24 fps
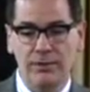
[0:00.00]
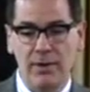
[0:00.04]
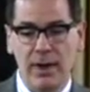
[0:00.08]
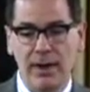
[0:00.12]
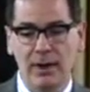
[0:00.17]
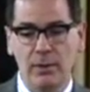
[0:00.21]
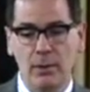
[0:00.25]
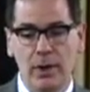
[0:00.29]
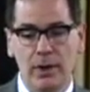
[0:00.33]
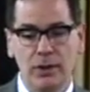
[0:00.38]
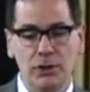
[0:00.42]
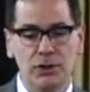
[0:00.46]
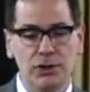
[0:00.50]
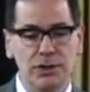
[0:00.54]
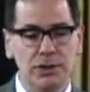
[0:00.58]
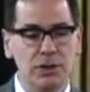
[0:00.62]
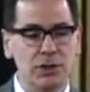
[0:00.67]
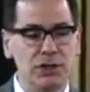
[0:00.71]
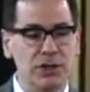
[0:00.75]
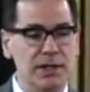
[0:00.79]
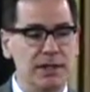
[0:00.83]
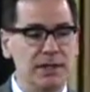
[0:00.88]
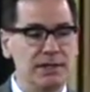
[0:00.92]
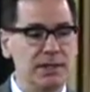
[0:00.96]
evaluation,
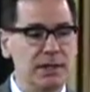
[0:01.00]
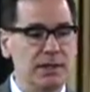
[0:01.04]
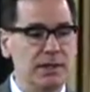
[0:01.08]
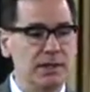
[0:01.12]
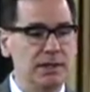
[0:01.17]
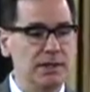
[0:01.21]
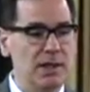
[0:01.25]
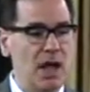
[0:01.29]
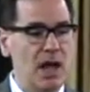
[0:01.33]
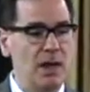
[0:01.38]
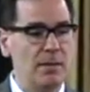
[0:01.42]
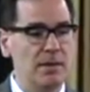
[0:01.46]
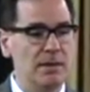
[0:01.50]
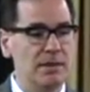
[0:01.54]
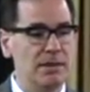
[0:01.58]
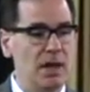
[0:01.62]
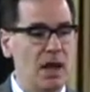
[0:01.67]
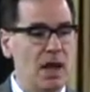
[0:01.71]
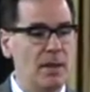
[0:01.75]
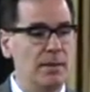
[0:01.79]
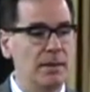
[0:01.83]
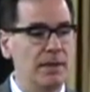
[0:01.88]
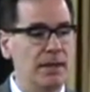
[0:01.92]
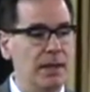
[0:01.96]
she had seen it time and
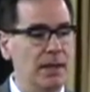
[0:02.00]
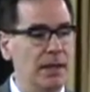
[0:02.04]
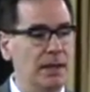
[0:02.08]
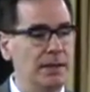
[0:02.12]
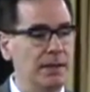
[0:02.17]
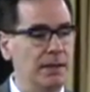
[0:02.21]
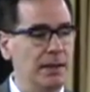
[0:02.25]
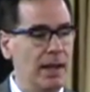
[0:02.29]
time again,